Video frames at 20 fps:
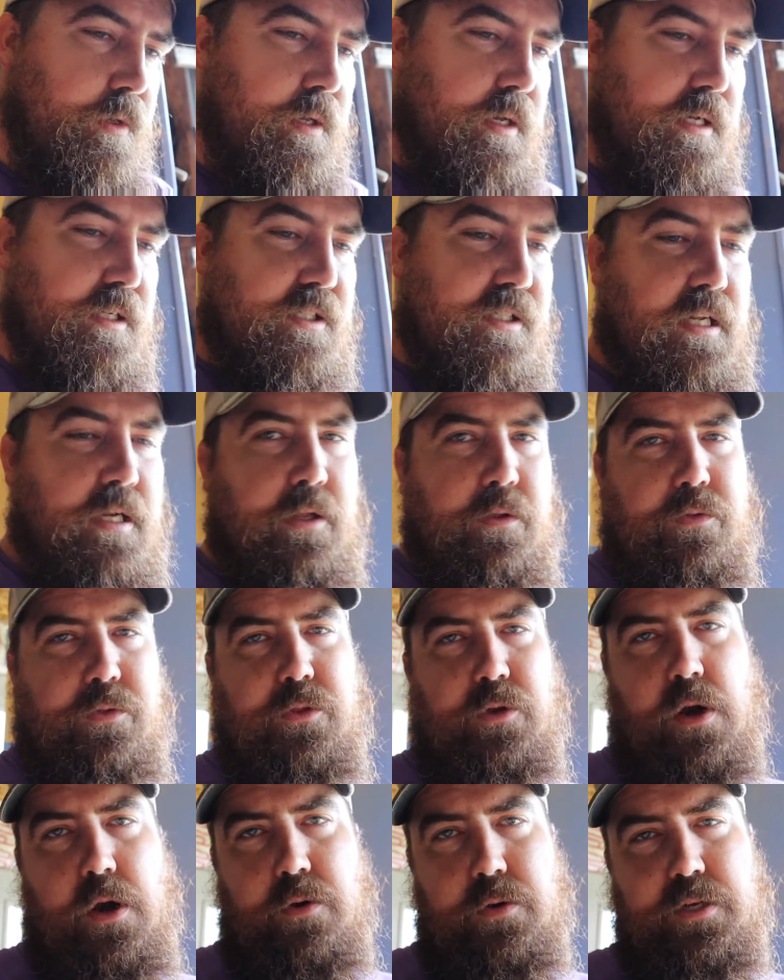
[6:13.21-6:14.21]
instead of
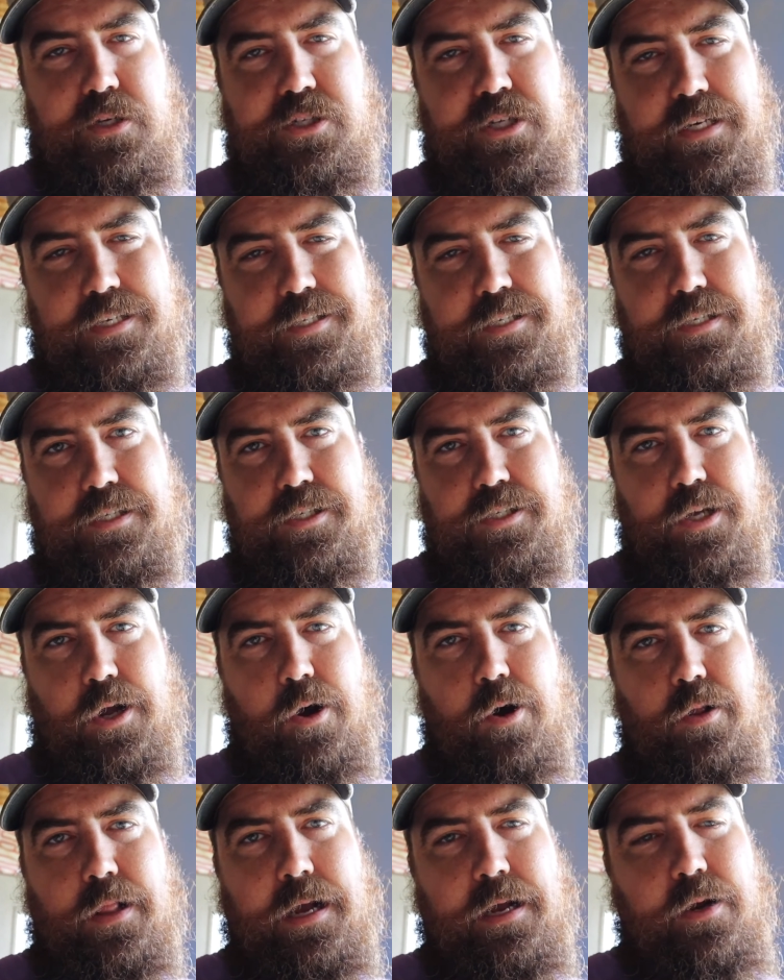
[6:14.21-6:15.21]
throwing the chicks in the
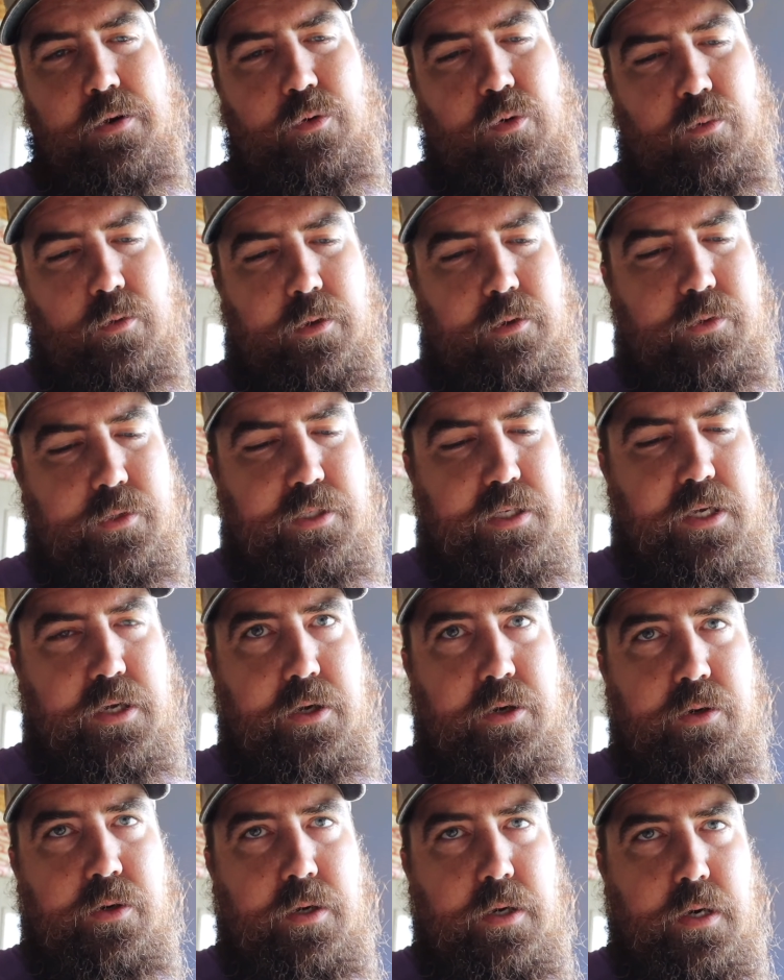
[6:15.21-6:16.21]
stall like I normally would
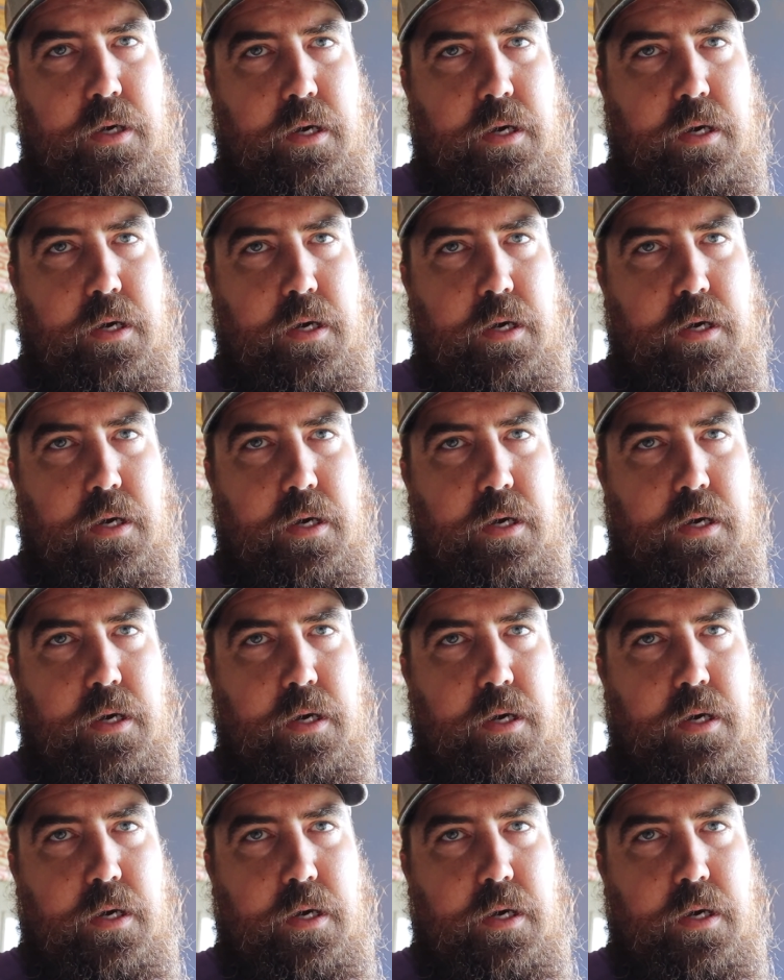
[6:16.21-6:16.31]
do,